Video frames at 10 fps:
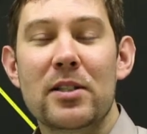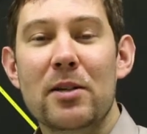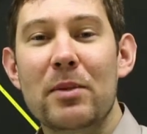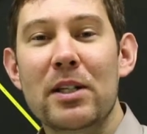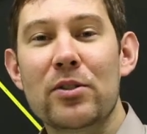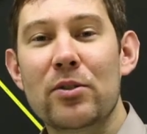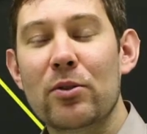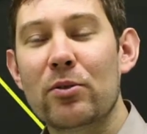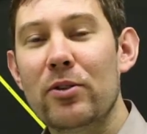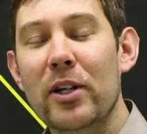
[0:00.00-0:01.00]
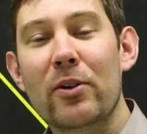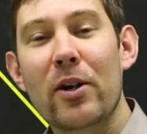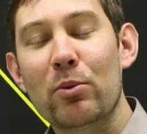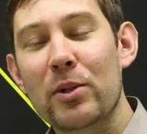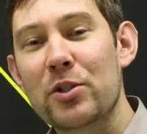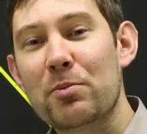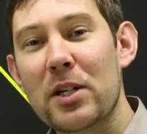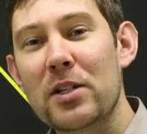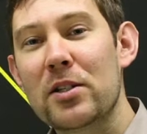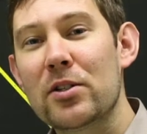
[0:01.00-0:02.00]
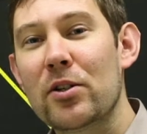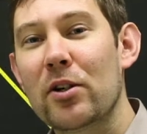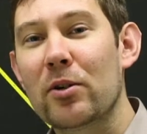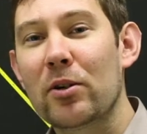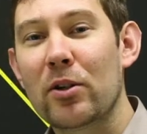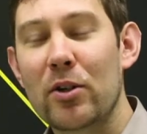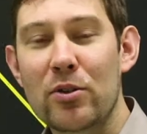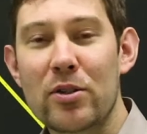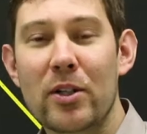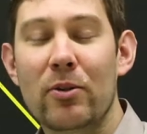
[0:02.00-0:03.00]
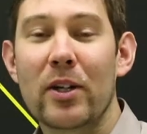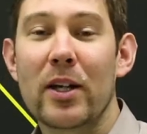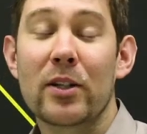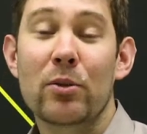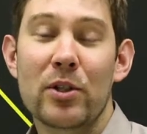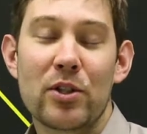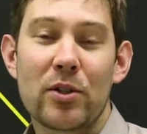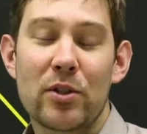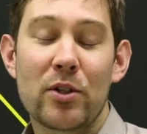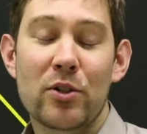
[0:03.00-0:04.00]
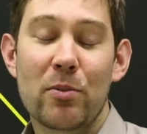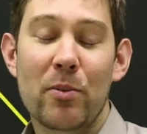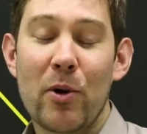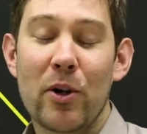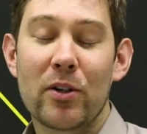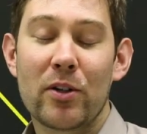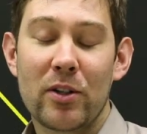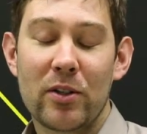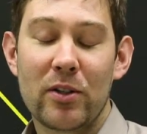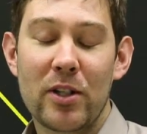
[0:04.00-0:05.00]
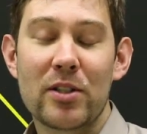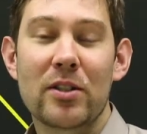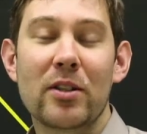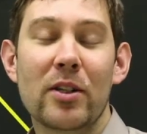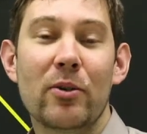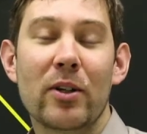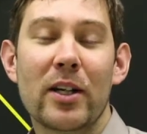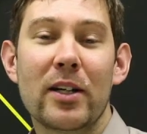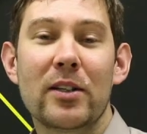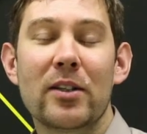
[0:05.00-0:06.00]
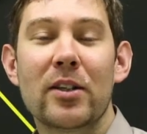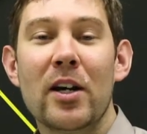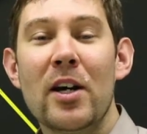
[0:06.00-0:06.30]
That means to figure out which species are closely related, which are more distantly related.